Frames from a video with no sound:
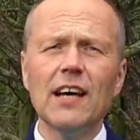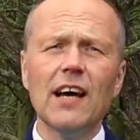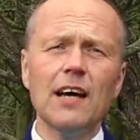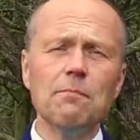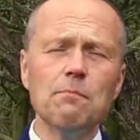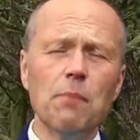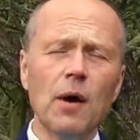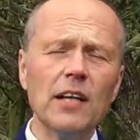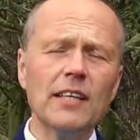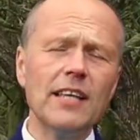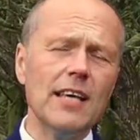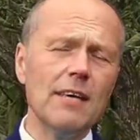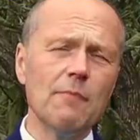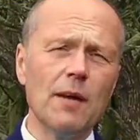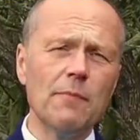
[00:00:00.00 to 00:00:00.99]
and
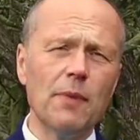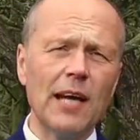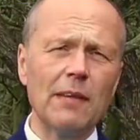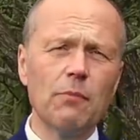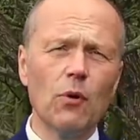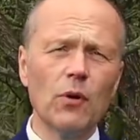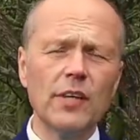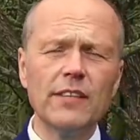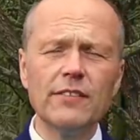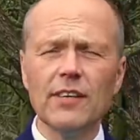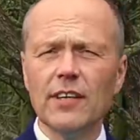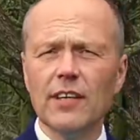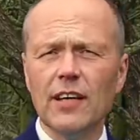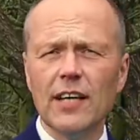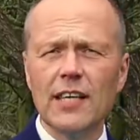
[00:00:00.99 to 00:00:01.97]
bulky in my back pocket,
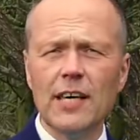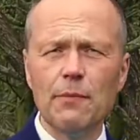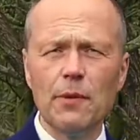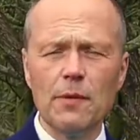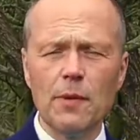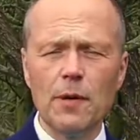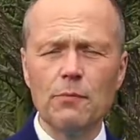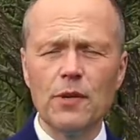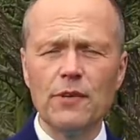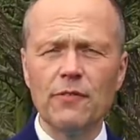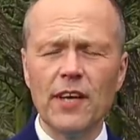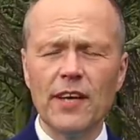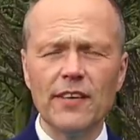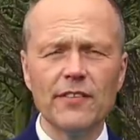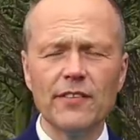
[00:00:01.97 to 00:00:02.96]
I keep it in my
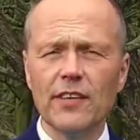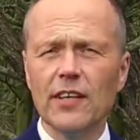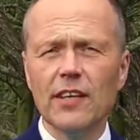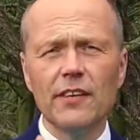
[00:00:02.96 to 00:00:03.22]
briefcase.